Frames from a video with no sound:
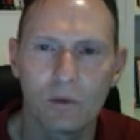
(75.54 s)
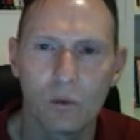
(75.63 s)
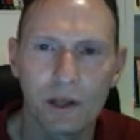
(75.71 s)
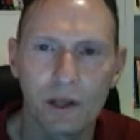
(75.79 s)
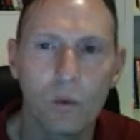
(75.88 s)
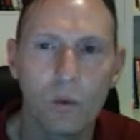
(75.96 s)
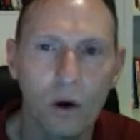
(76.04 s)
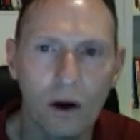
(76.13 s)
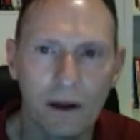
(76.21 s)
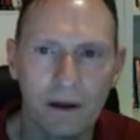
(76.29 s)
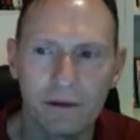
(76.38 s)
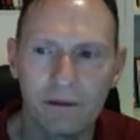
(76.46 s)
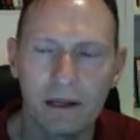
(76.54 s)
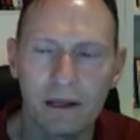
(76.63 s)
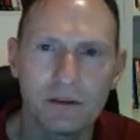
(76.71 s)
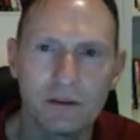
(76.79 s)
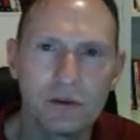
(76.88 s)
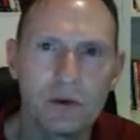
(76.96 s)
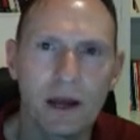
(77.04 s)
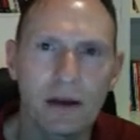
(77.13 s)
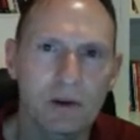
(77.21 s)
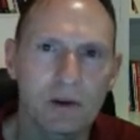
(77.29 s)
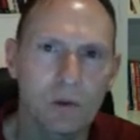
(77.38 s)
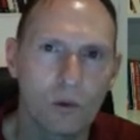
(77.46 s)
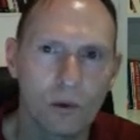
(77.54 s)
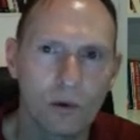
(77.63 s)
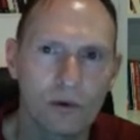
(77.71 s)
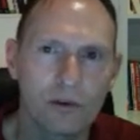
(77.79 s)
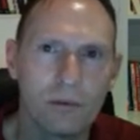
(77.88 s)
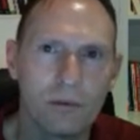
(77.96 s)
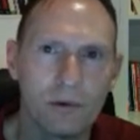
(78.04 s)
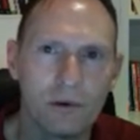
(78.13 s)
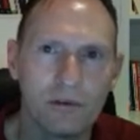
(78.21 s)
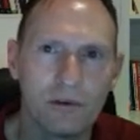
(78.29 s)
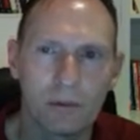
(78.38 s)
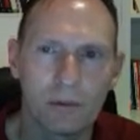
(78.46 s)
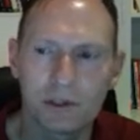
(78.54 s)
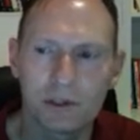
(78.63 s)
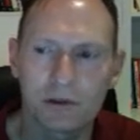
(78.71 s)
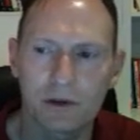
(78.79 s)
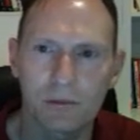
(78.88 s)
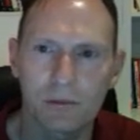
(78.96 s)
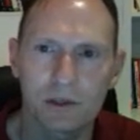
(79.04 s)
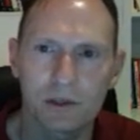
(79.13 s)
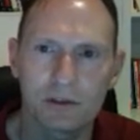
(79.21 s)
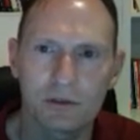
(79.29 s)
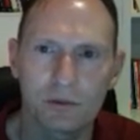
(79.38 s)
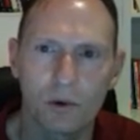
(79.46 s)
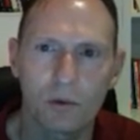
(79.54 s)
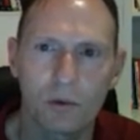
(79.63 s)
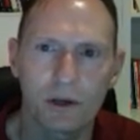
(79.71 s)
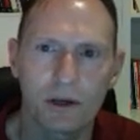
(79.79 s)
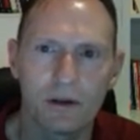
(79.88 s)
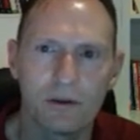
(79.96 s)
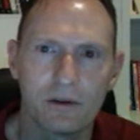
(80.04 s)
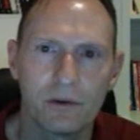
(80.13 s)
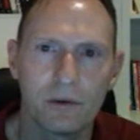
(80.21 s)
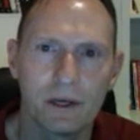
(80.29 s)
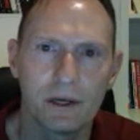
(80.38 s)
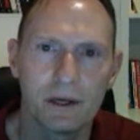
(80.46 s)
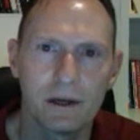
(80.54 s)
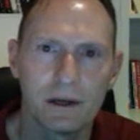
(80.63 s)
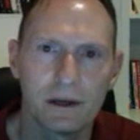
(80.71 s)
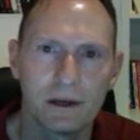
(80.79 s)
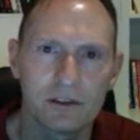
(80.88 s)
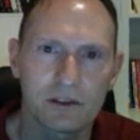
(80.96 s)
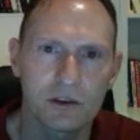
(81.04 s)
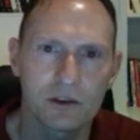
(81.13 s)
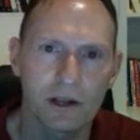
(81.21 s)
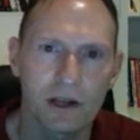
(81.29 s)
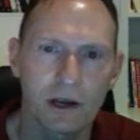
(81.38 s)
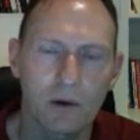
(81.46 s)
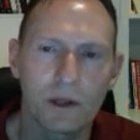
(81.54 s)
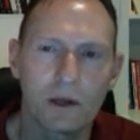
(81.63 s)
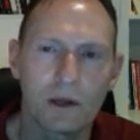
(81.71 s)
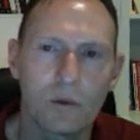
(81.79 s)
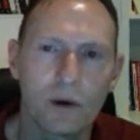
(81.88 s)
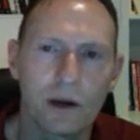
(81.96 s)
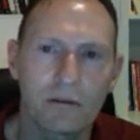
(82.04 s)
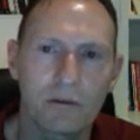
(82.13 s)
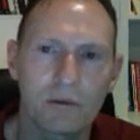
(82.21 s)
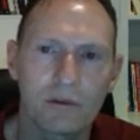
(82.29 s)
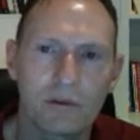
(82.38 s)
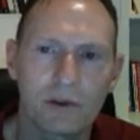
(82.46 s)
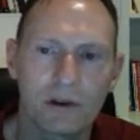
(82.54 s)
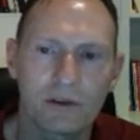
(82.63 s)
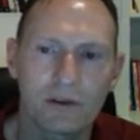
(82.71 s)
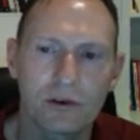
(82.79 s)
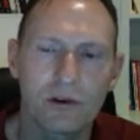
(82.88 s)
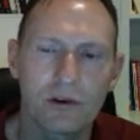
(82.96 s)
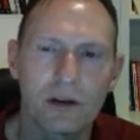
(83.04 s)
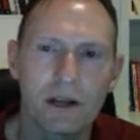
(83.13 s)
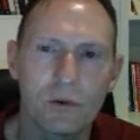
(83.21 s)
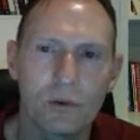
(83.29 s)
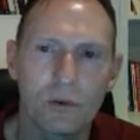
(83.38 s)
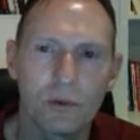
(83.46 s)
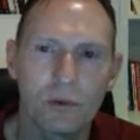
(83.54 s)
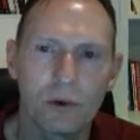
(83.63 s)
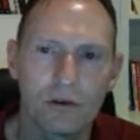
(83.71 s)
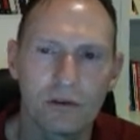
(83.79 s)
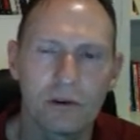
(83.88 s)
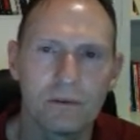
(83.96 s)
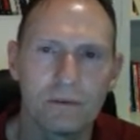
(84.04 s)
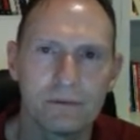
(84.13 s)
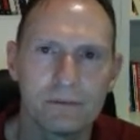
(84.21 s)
week 1, they do have an order to move upstream, which is what we're going to do. Starting out week 1, everyone's going to turn that order over